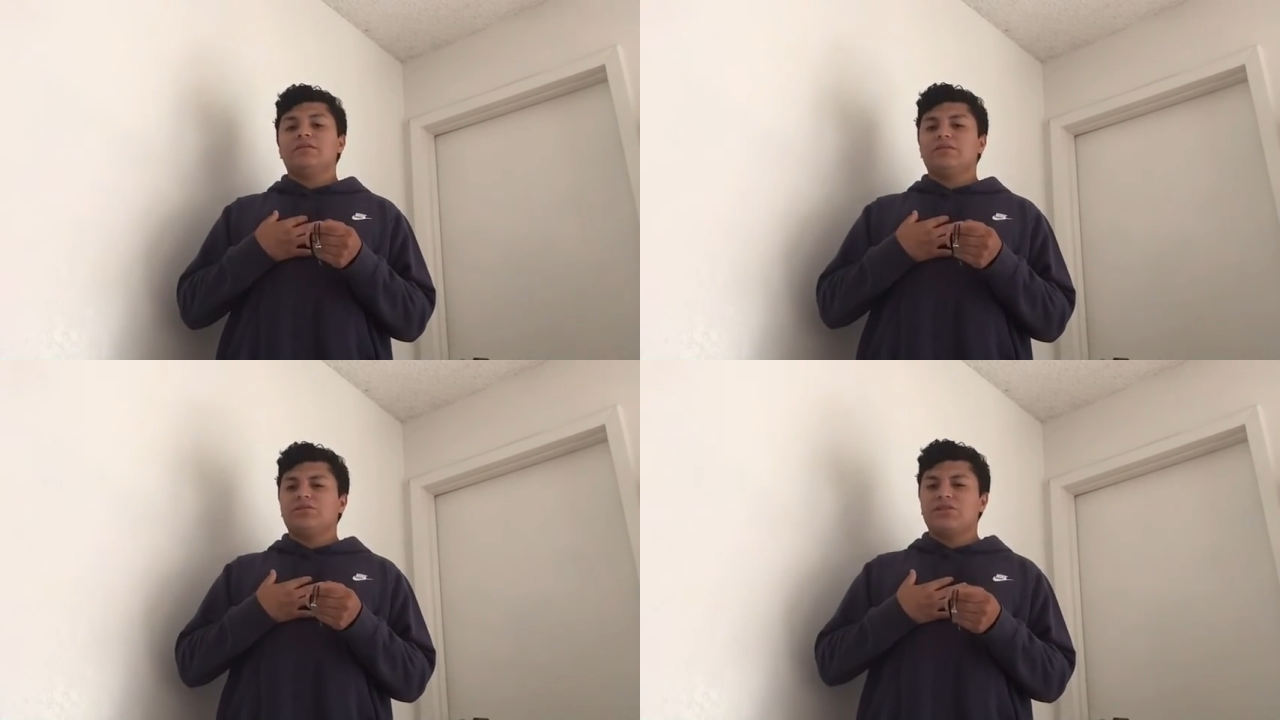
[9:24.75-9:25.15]

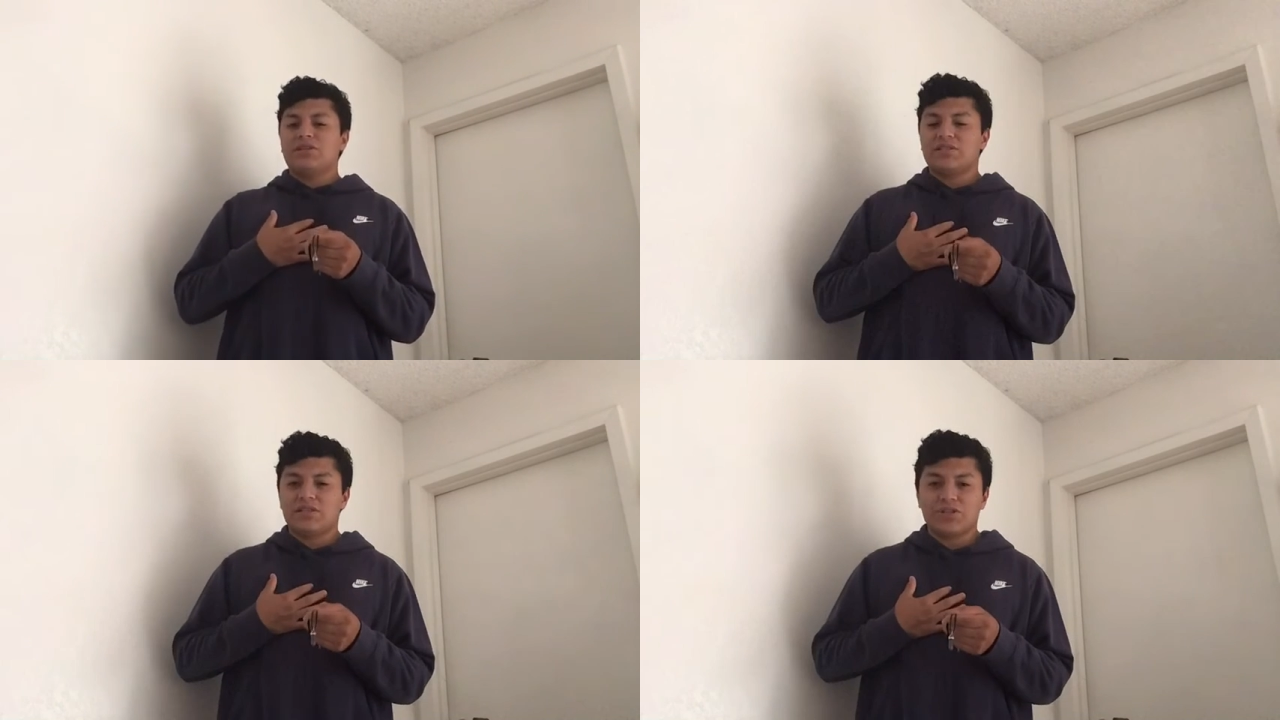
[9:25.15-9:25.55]
it's
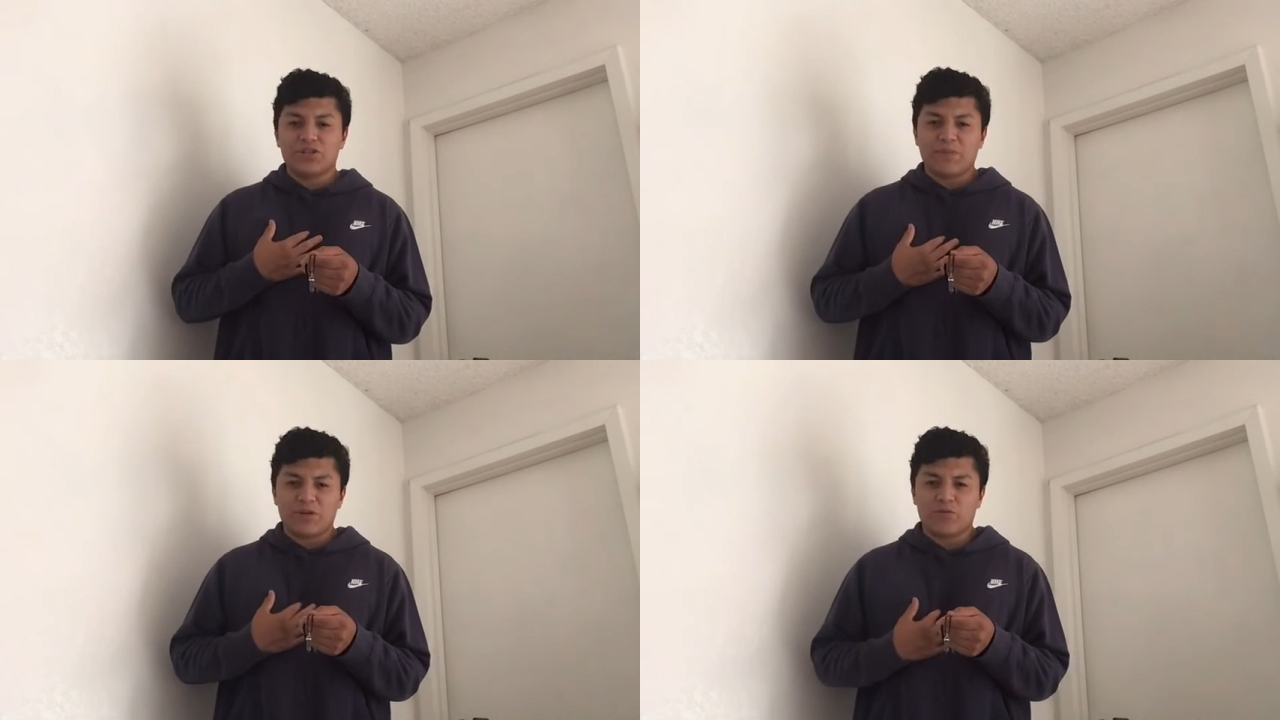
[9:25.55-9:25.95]
just such a
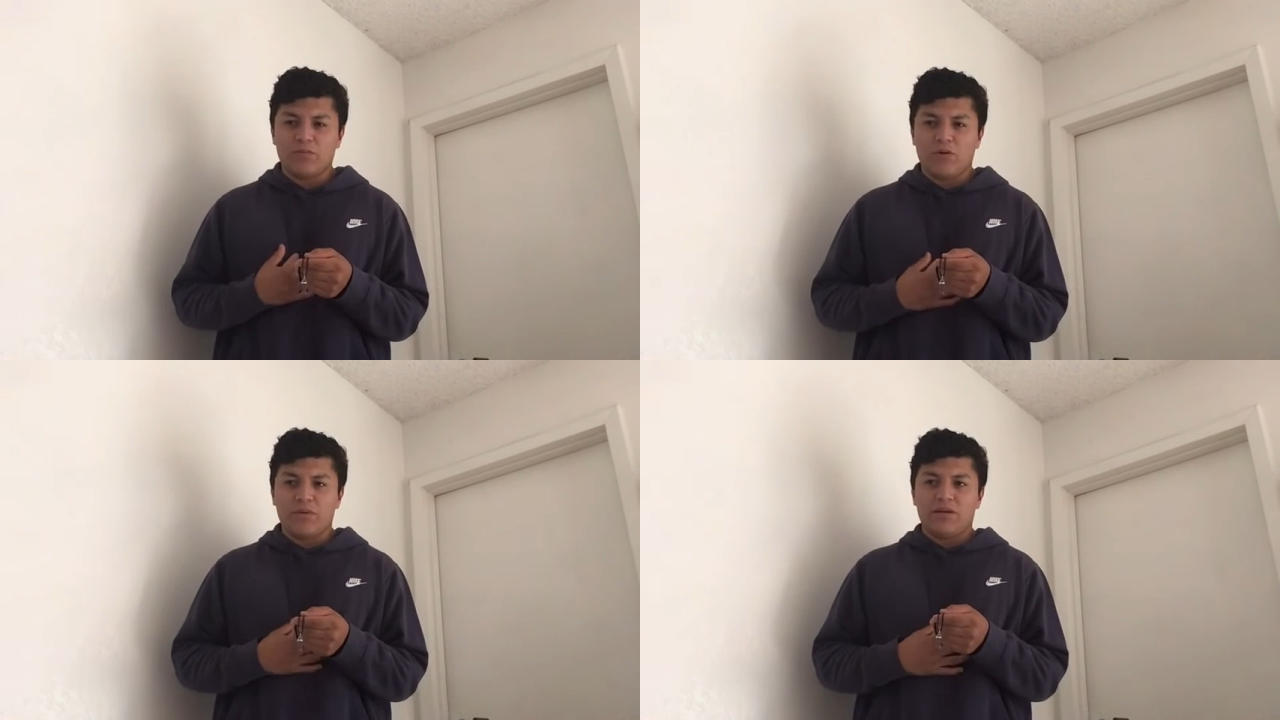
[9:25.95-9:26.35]
special
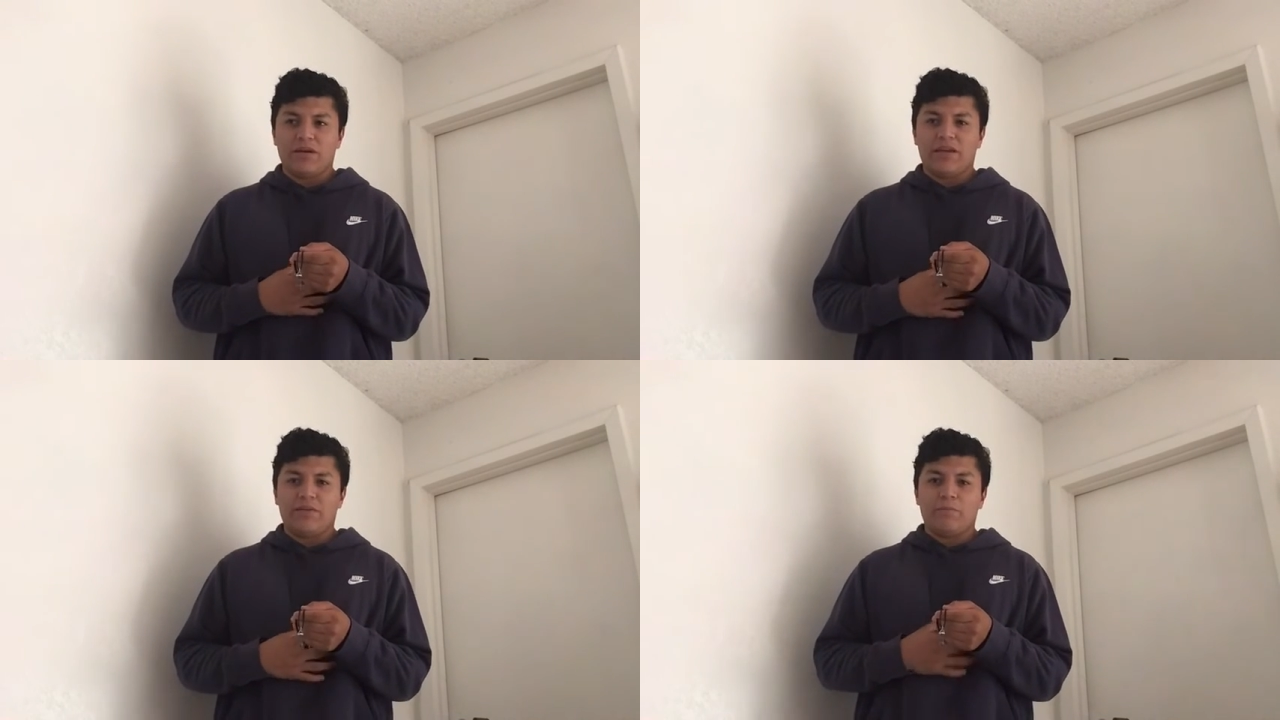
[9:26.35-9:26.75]
moment,
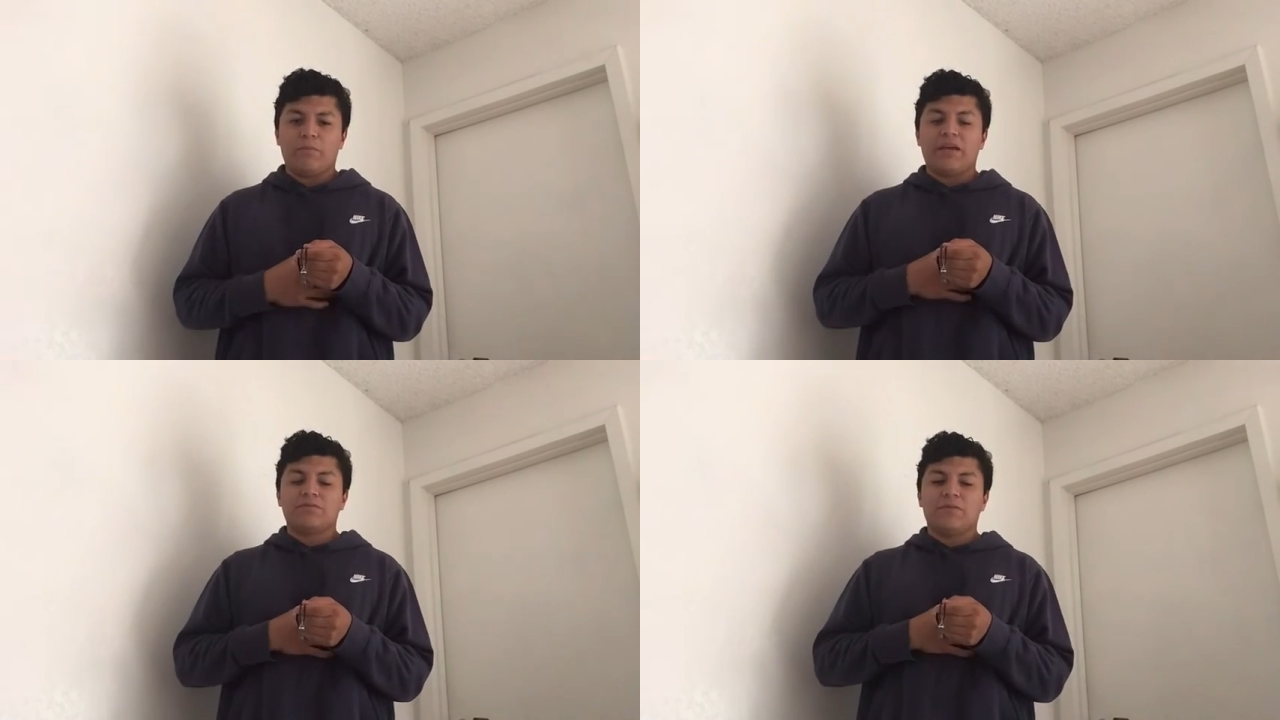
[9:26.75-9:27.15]
and it
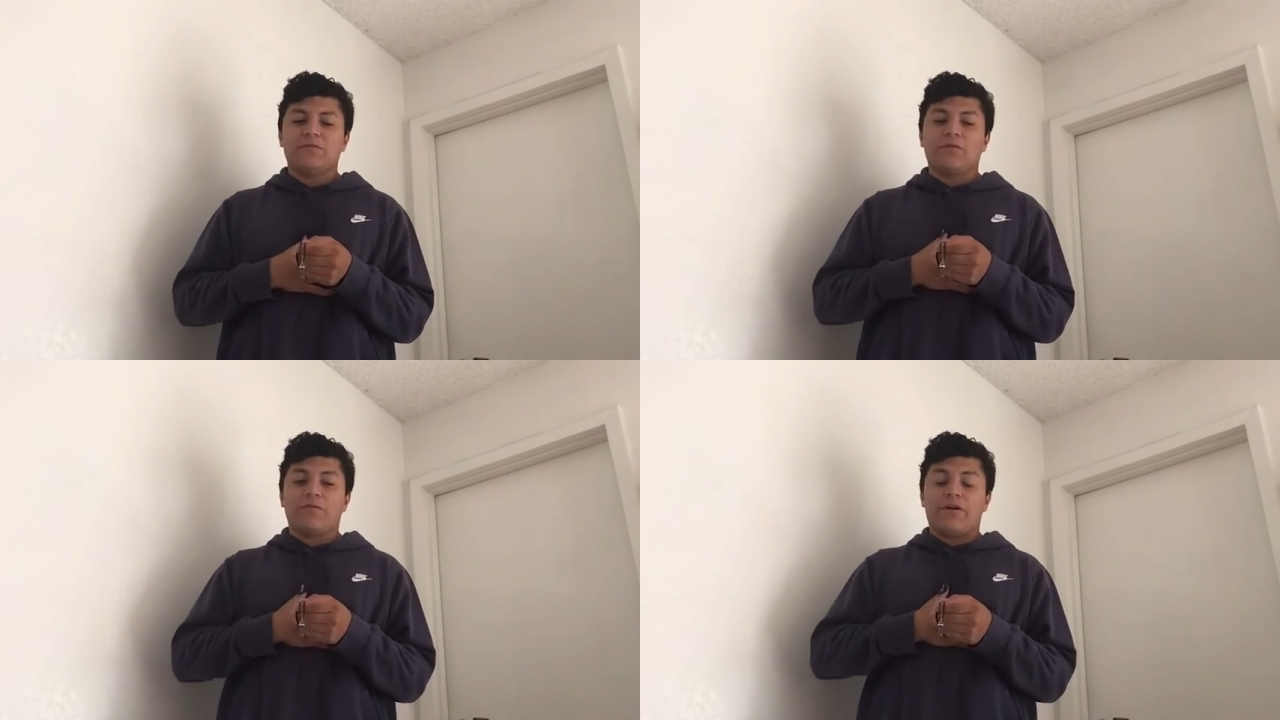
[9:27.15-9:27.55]
makes me
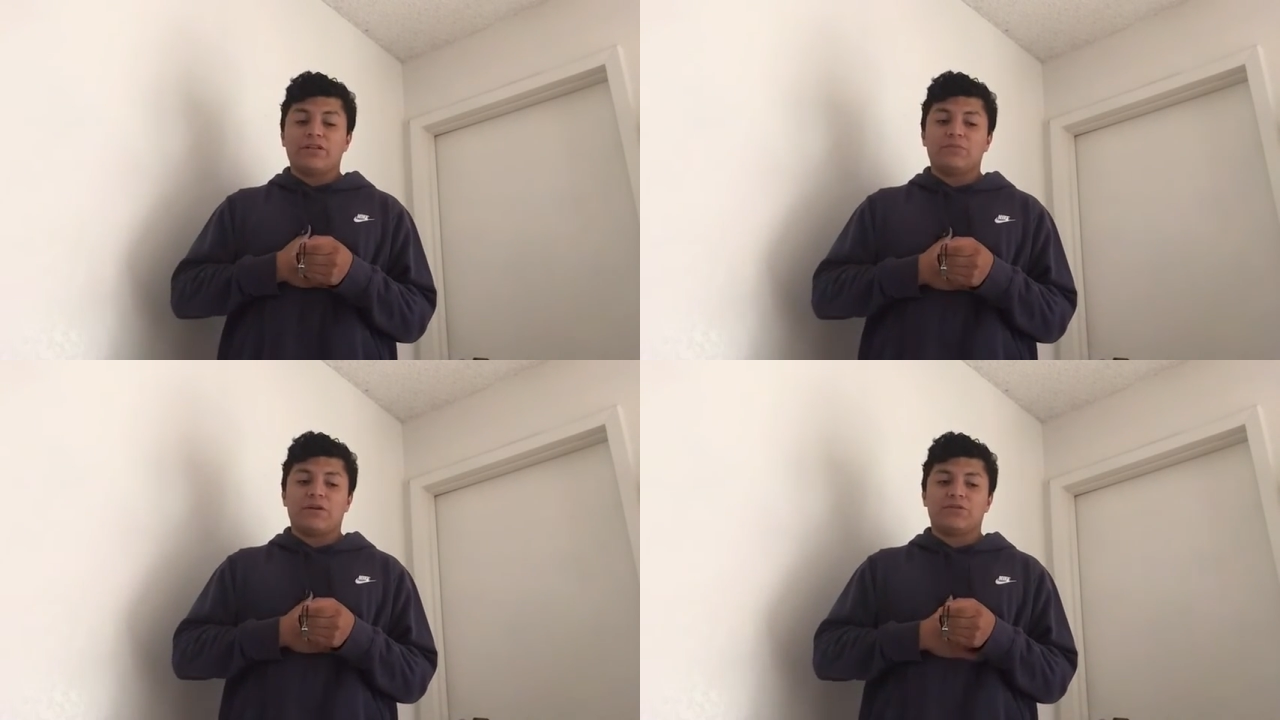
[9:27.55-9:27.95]
feel very
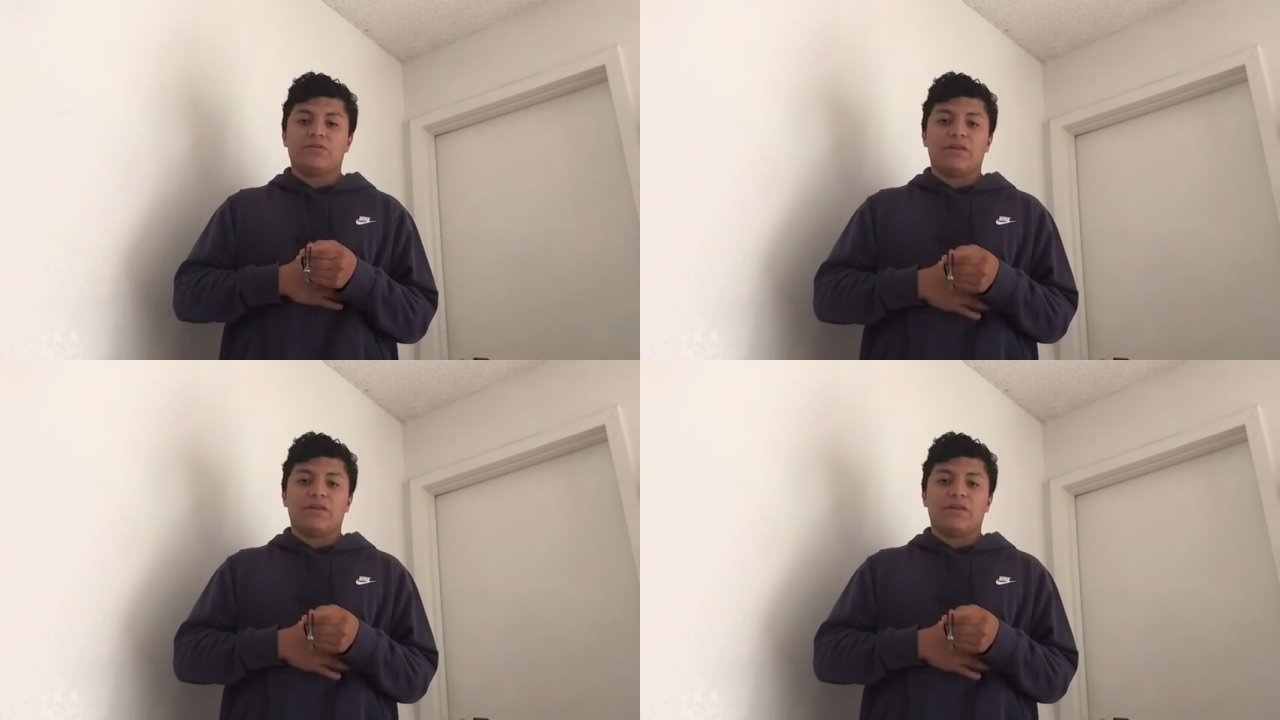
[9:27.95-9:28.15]
special